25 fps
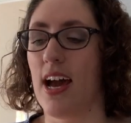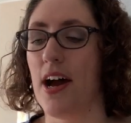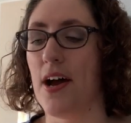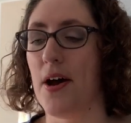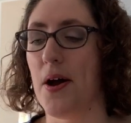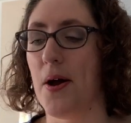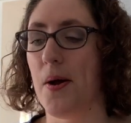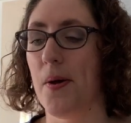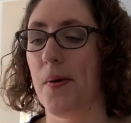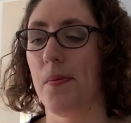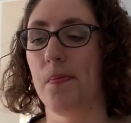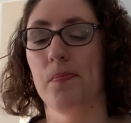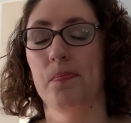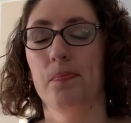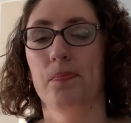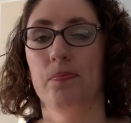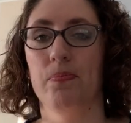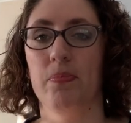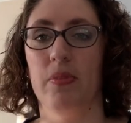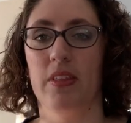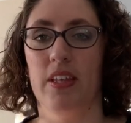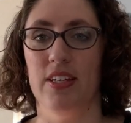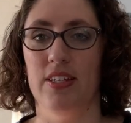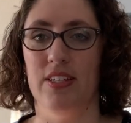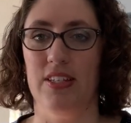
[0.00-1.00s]
I
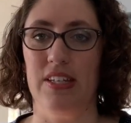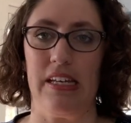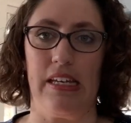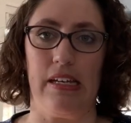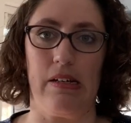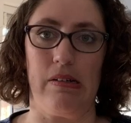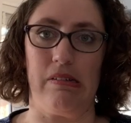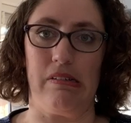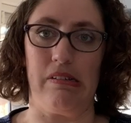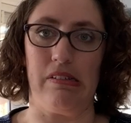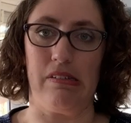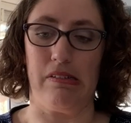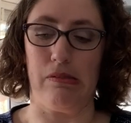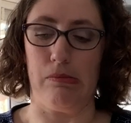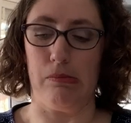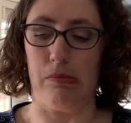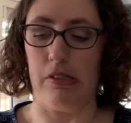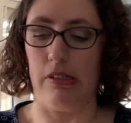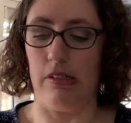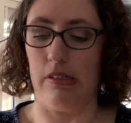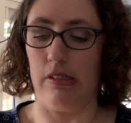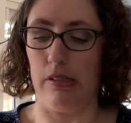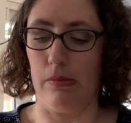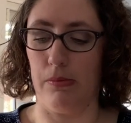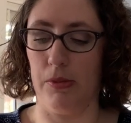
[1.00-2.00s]
had to
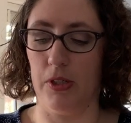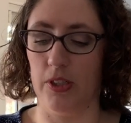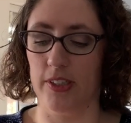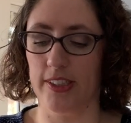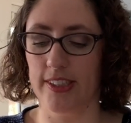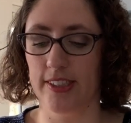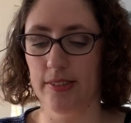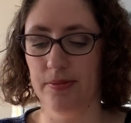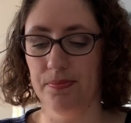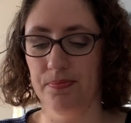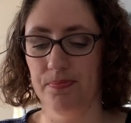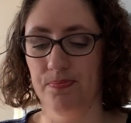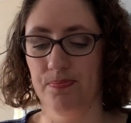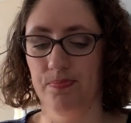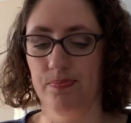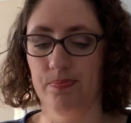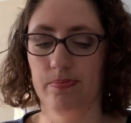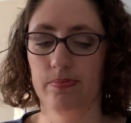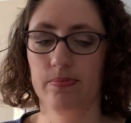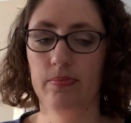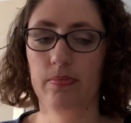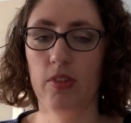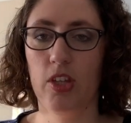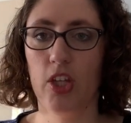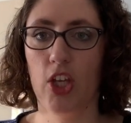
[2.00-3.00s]
buy another box.
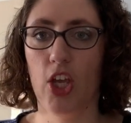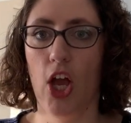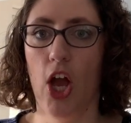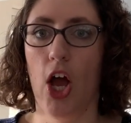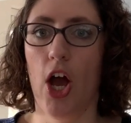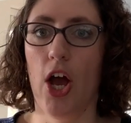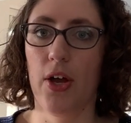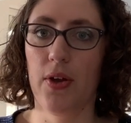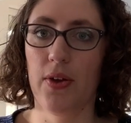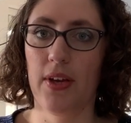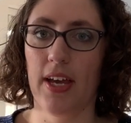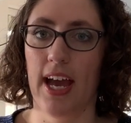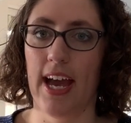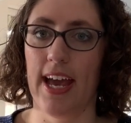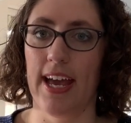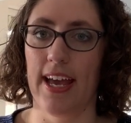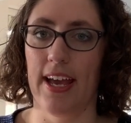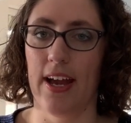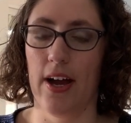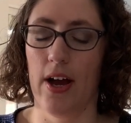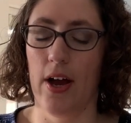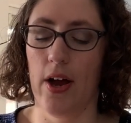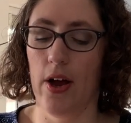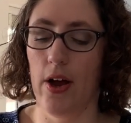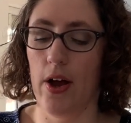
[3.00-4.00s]

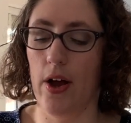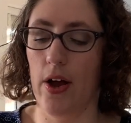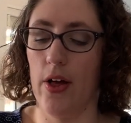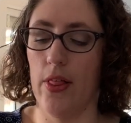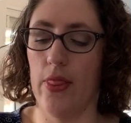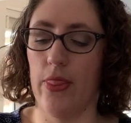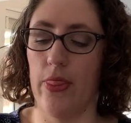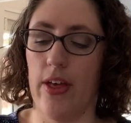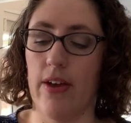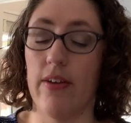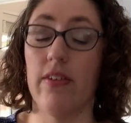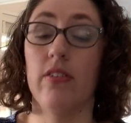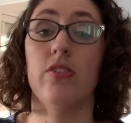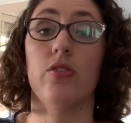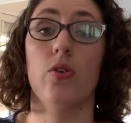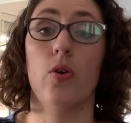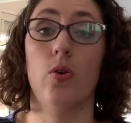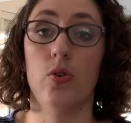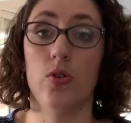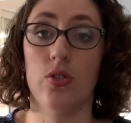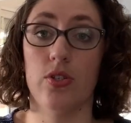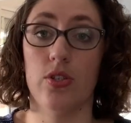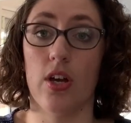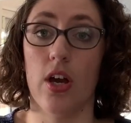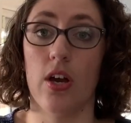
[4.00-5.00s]
Okay, there was
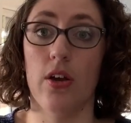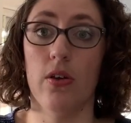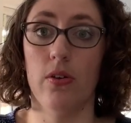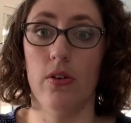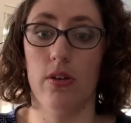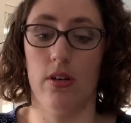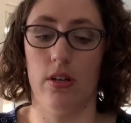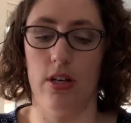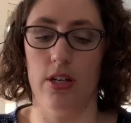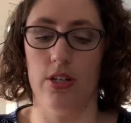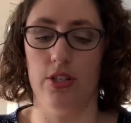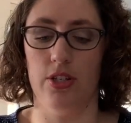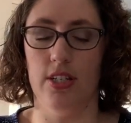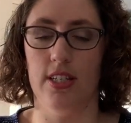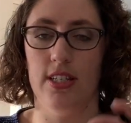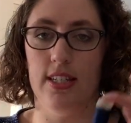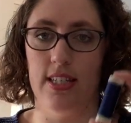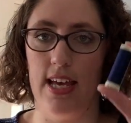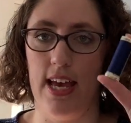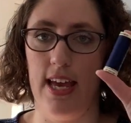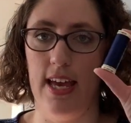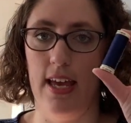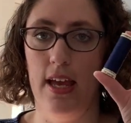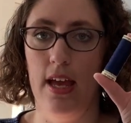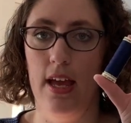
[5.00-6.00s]
also, I should
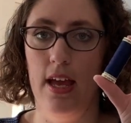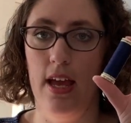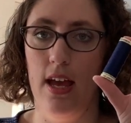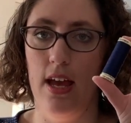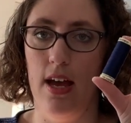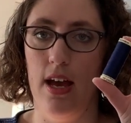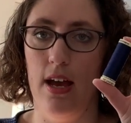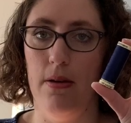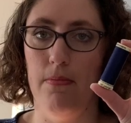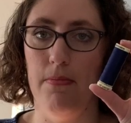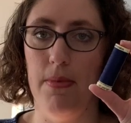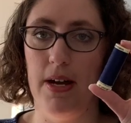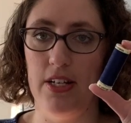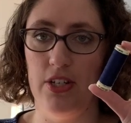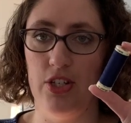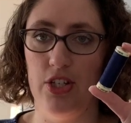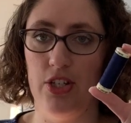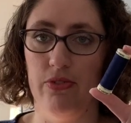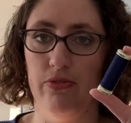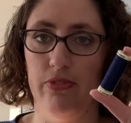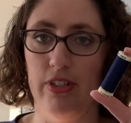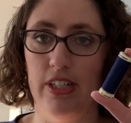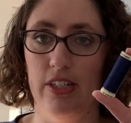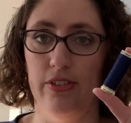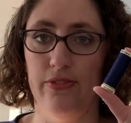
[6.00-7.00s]
say, a
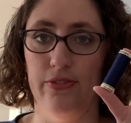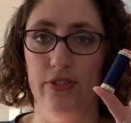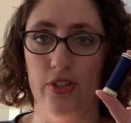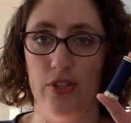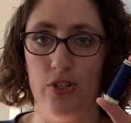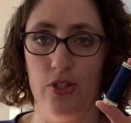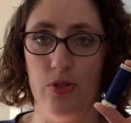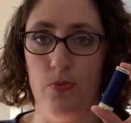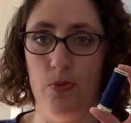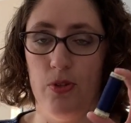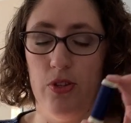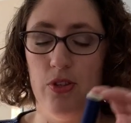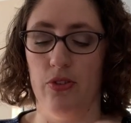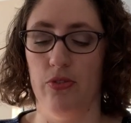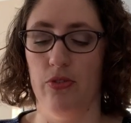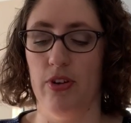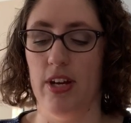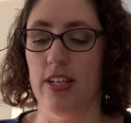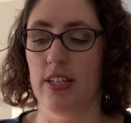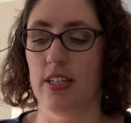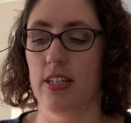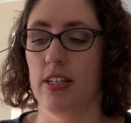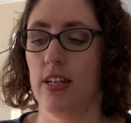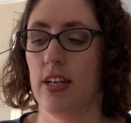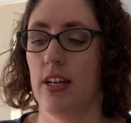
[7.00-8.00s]
matching reel of Gutterman
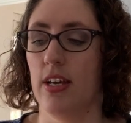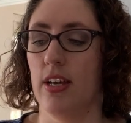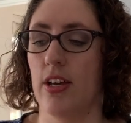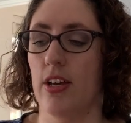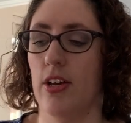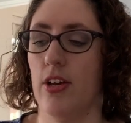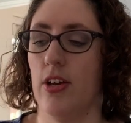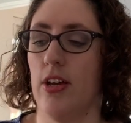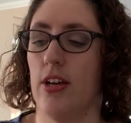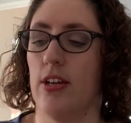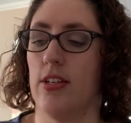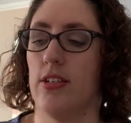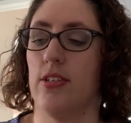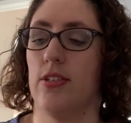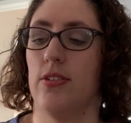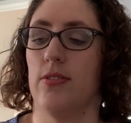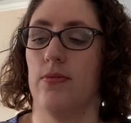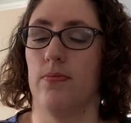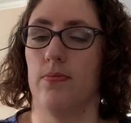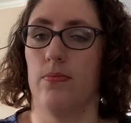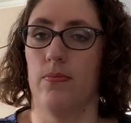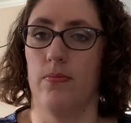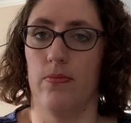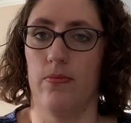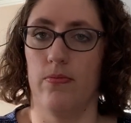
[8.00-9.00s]
thread.
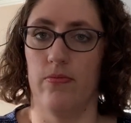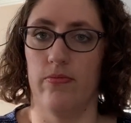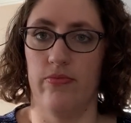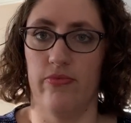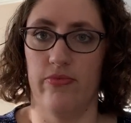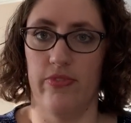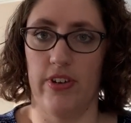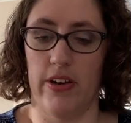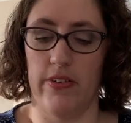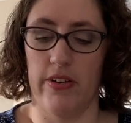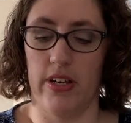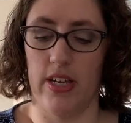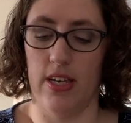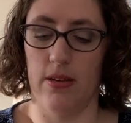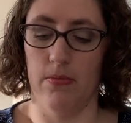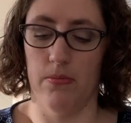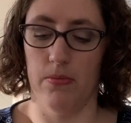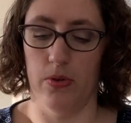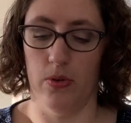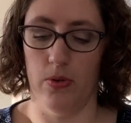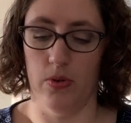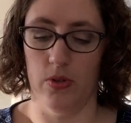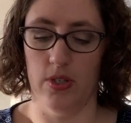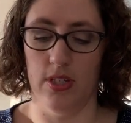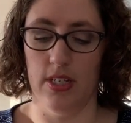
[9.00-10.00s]
Very
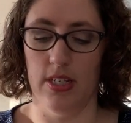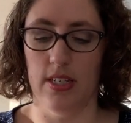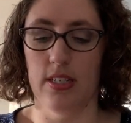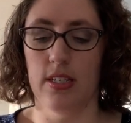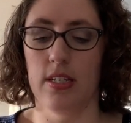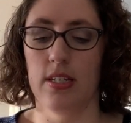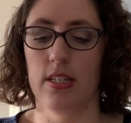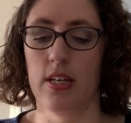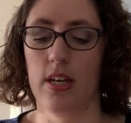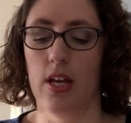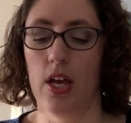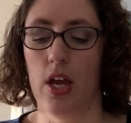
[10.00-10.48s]
important.